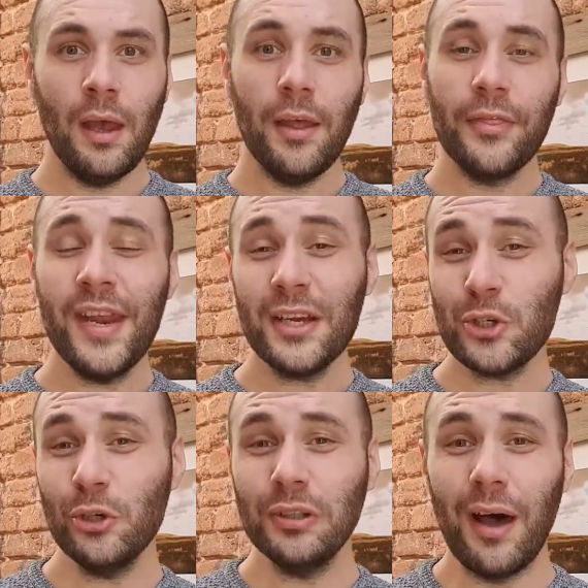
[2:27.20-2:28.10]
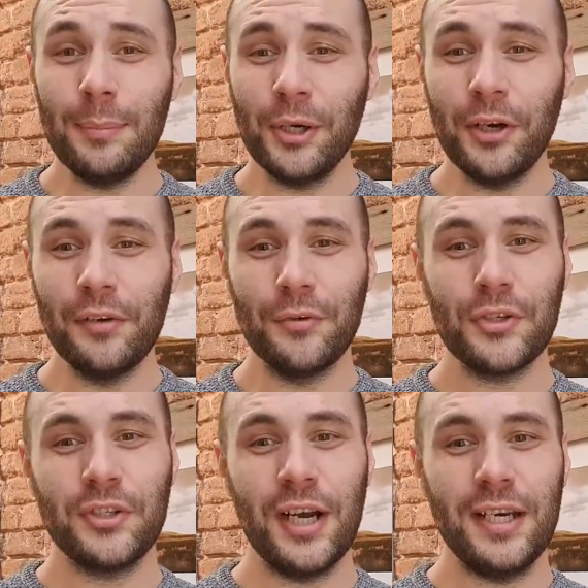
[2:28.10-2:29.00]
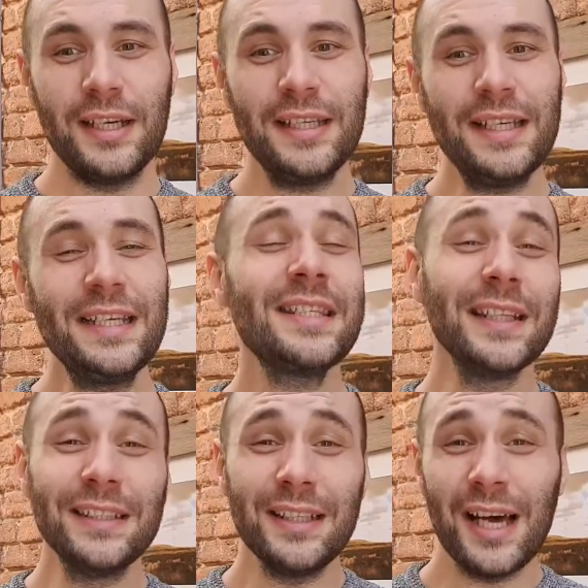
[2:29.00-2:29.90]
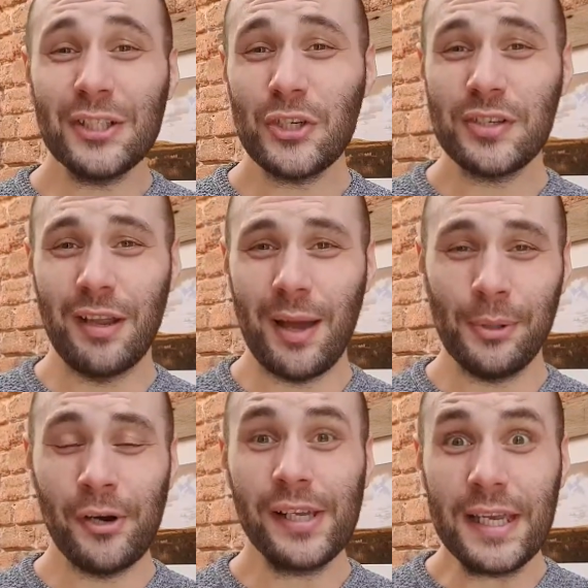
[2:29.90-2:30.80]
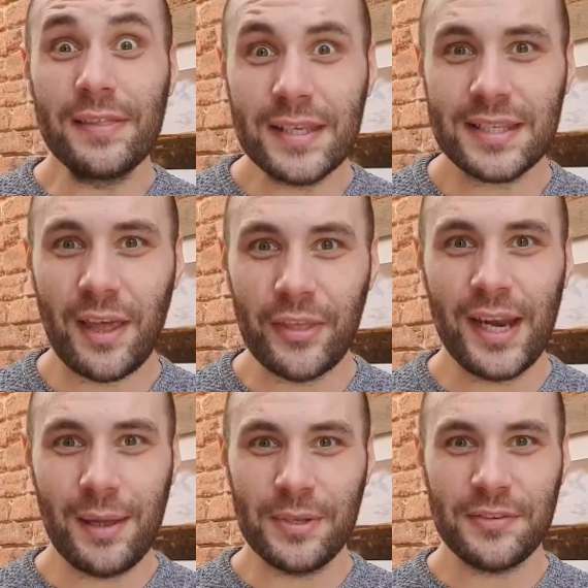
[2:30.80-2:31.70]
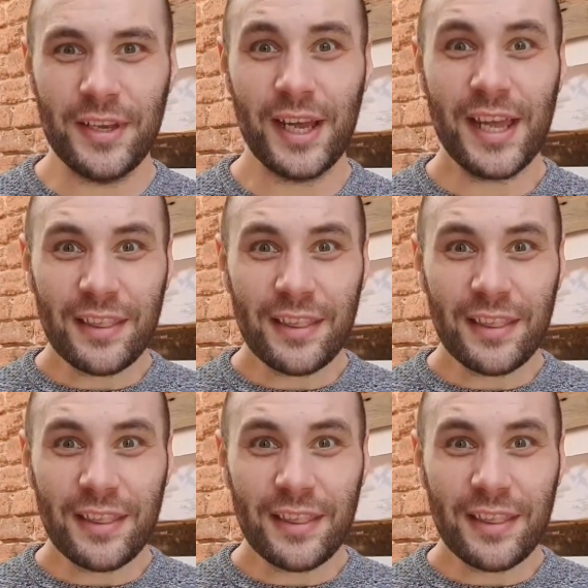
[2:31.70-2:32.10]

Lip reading: The National Library of Australia is the largest library in the Southern Hemisphere.